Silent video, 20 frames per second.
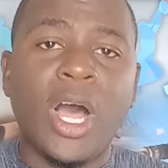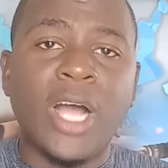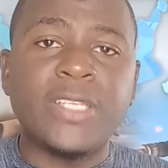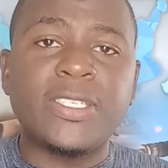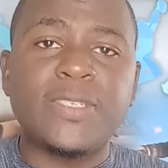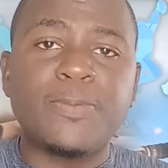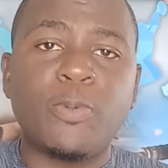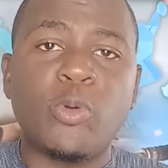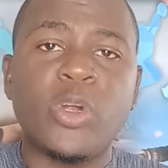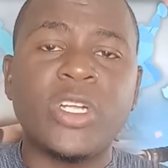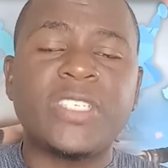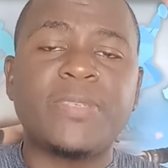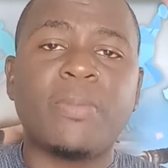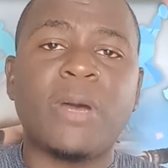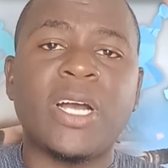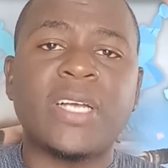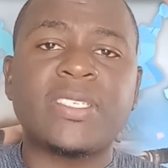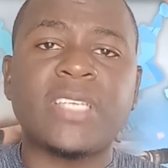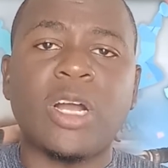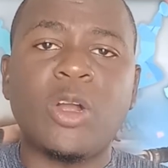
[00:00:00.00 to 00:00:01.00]
on
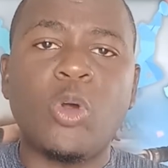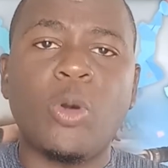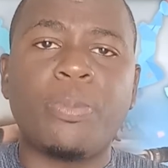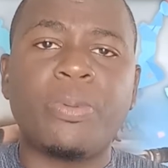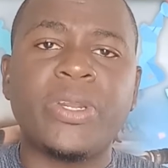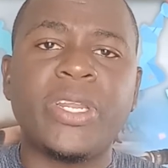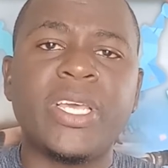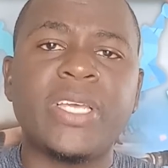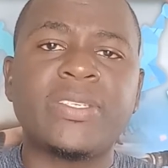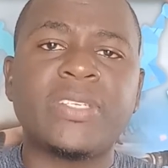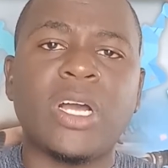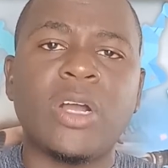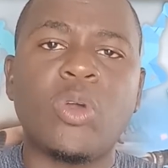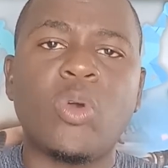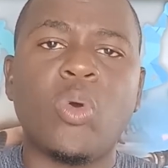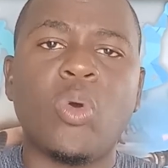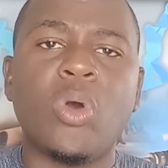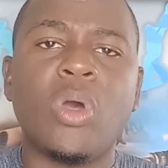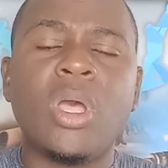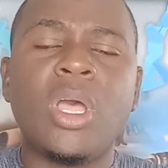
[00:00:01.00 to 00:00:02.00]
Sportsmax a couple days
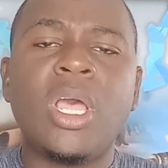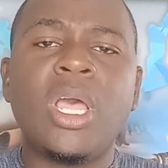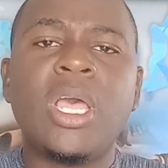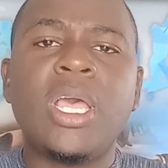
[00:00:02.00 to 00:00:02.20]
ago,